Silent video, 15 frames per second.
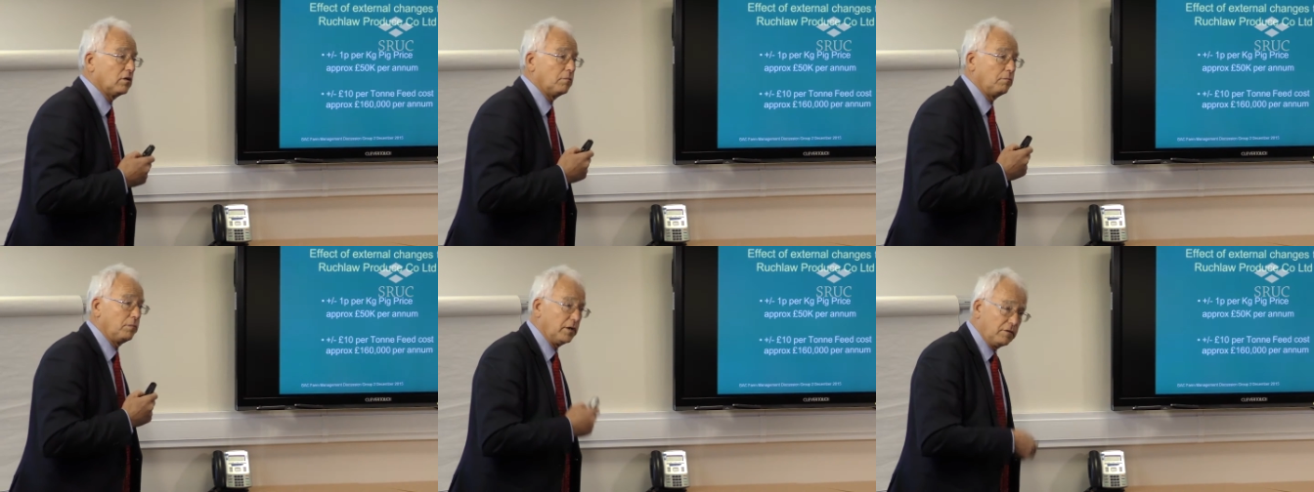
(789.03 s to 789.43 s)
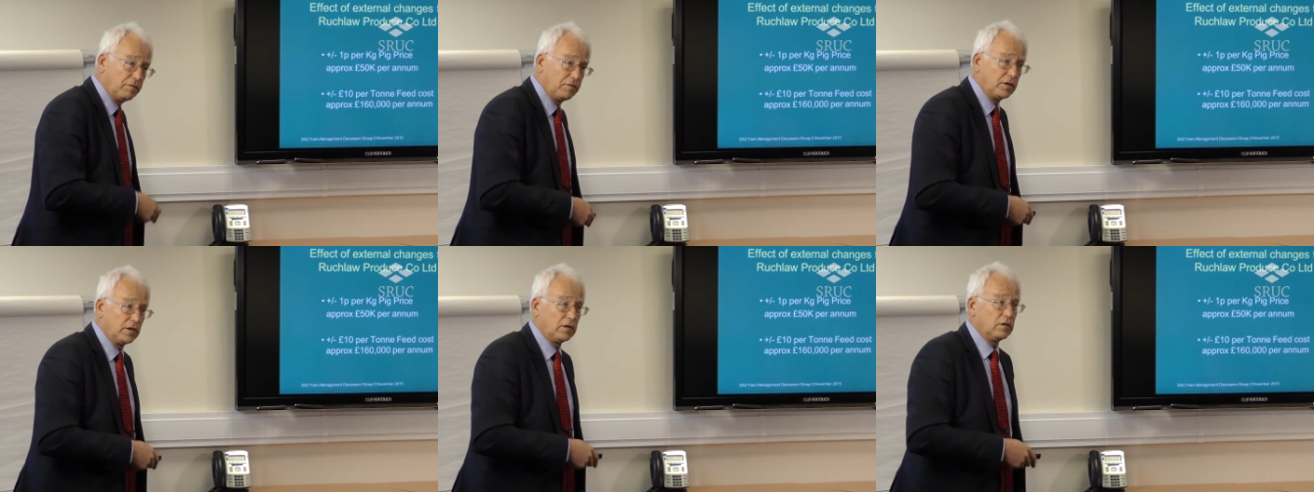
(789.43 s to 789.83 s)
are big
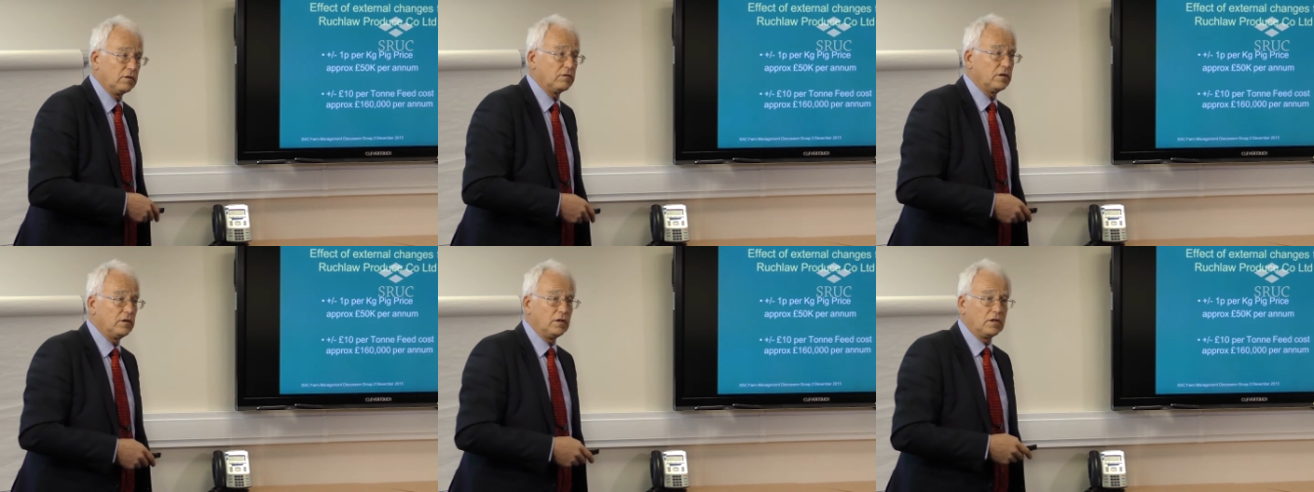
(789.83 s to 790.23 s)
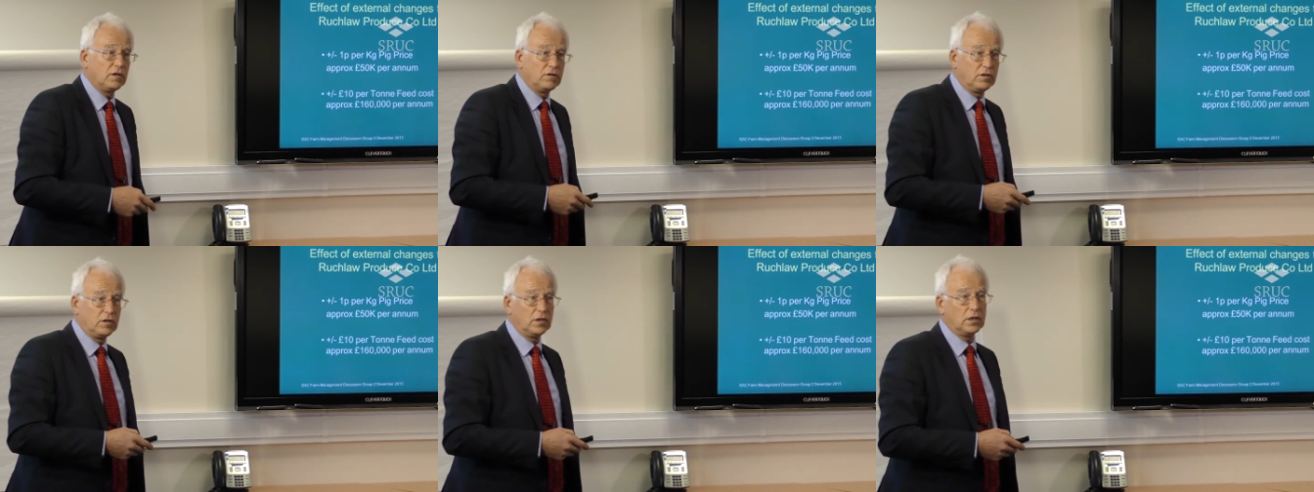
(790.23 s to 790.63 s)
figures and you can
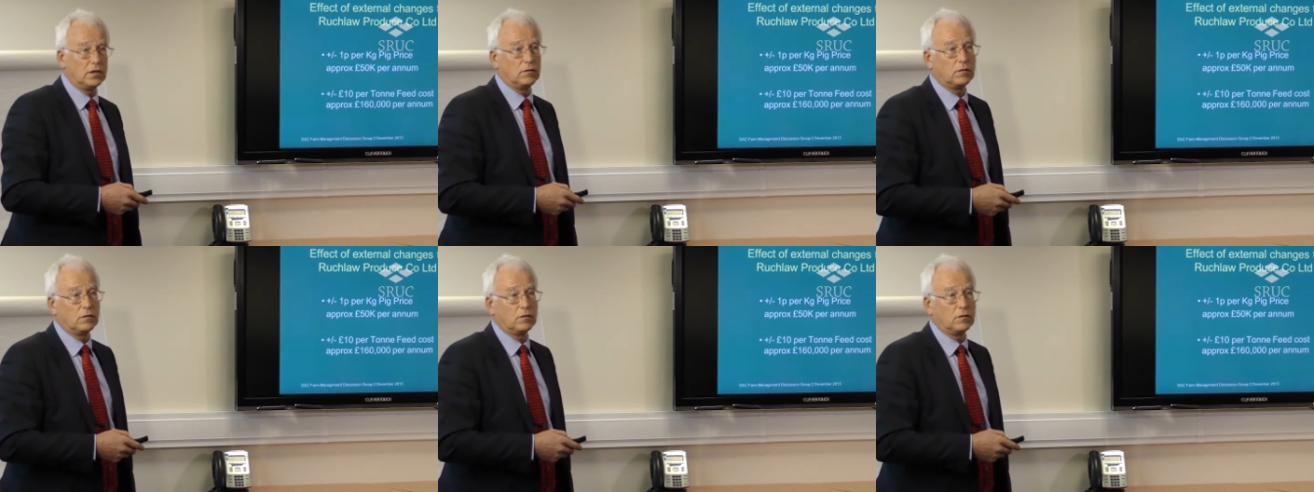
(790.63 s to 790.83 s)
see how